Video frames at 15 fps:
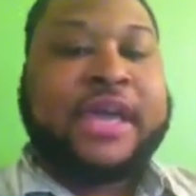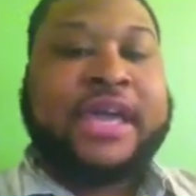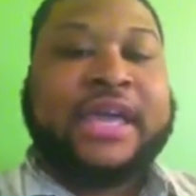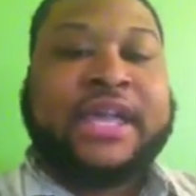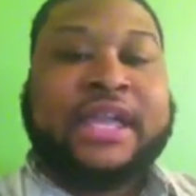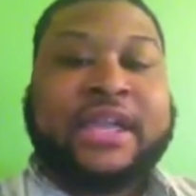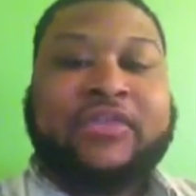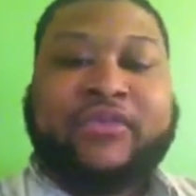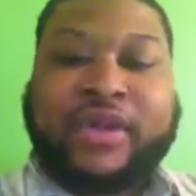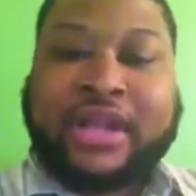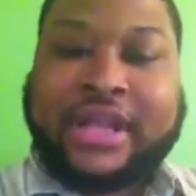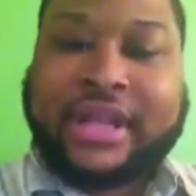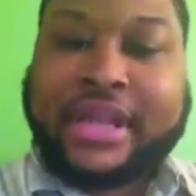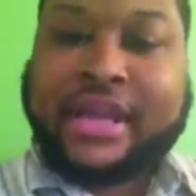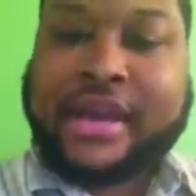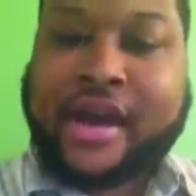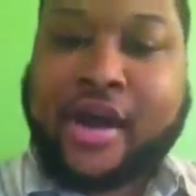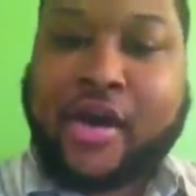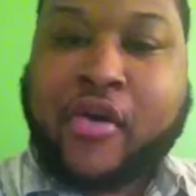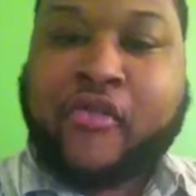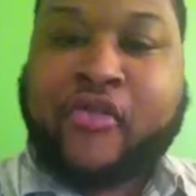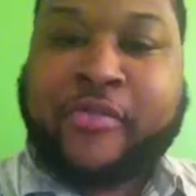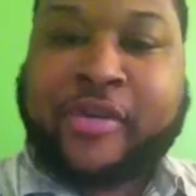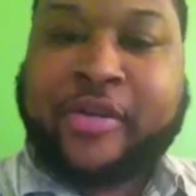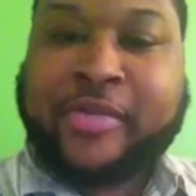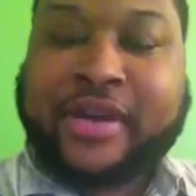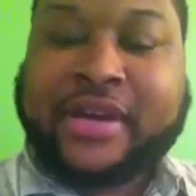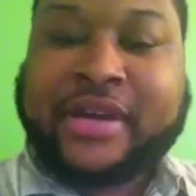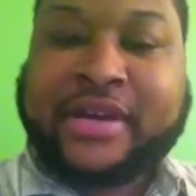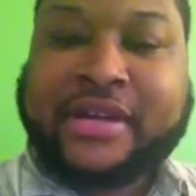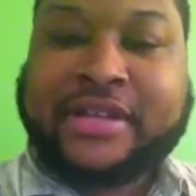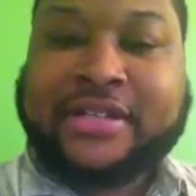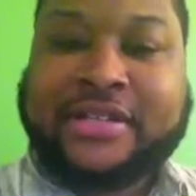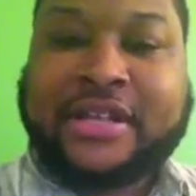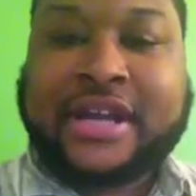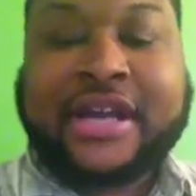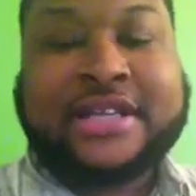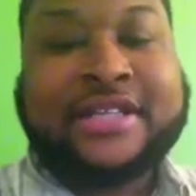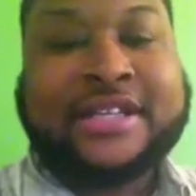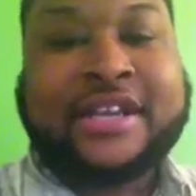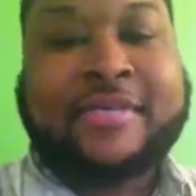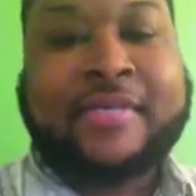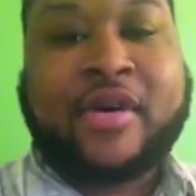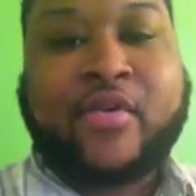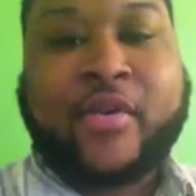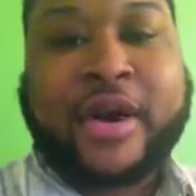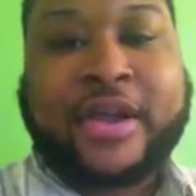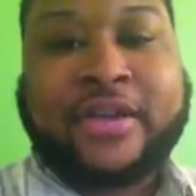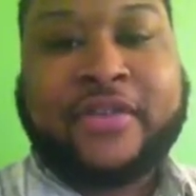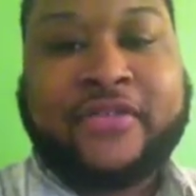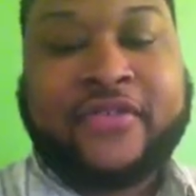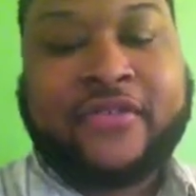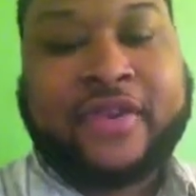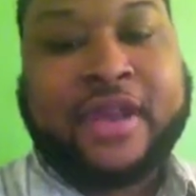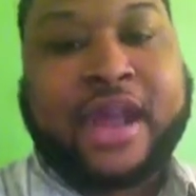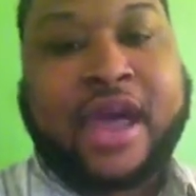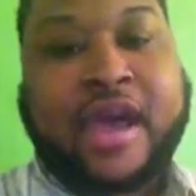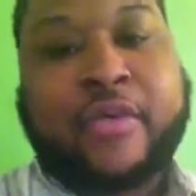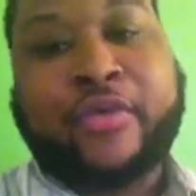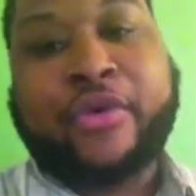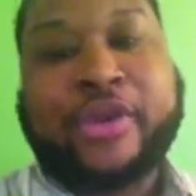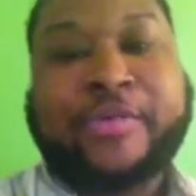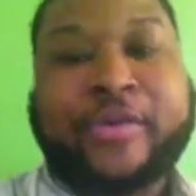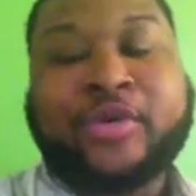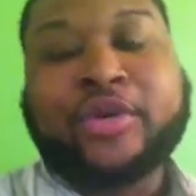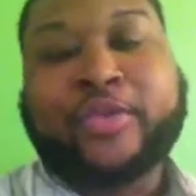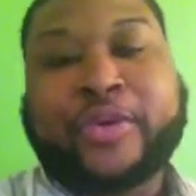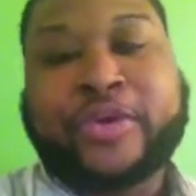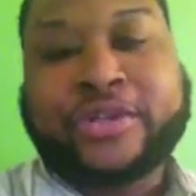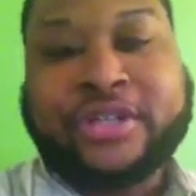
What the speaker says: it really hit home for me because, like I said, my wife and I were in the music world.